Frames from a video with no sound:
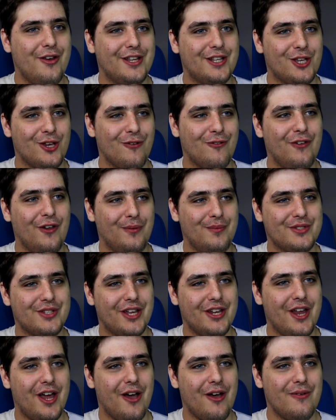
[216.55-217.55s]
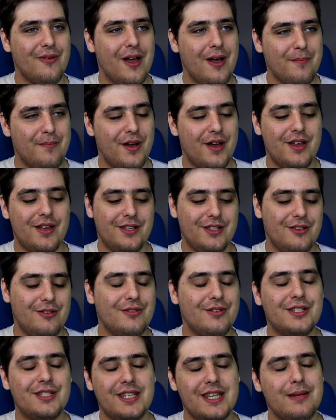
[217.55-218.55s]
only two films I know. But
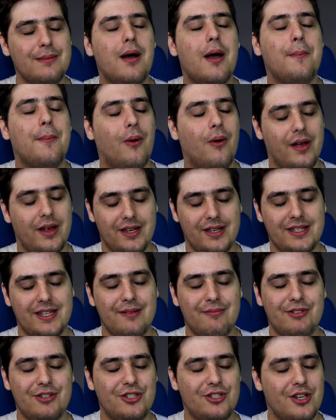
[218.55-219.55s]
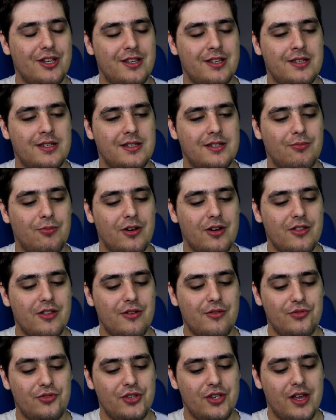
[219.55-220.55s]
you see my point. It was just one of
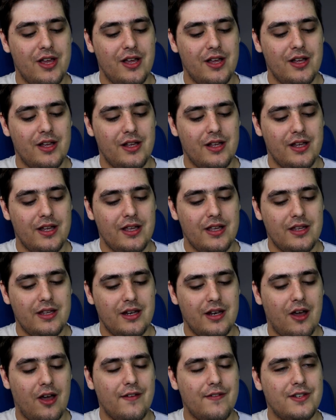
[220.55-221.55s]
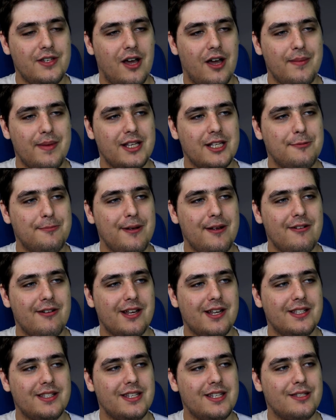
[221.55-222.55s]
those lifetime
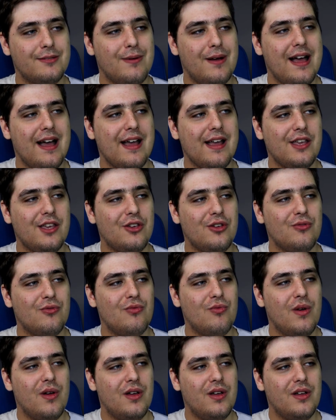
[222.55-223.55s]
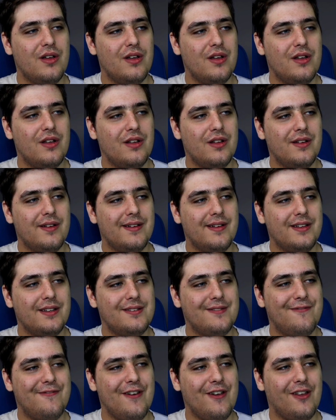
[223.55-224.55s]
experiences where you
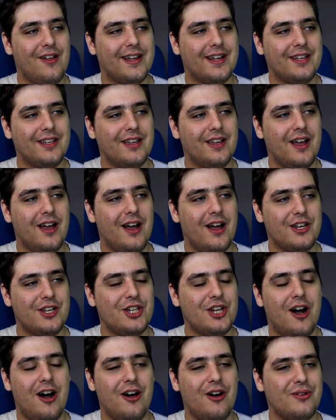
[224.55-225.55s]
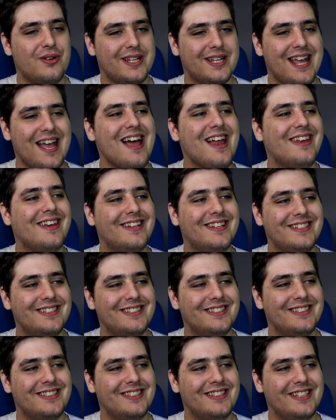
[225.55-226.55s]
feel like a child again,
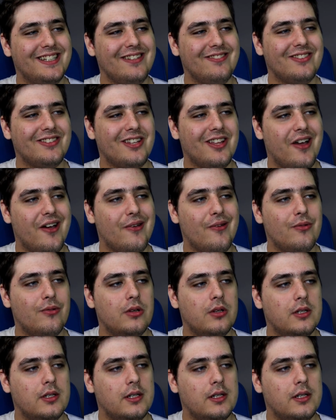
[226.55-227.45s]
even though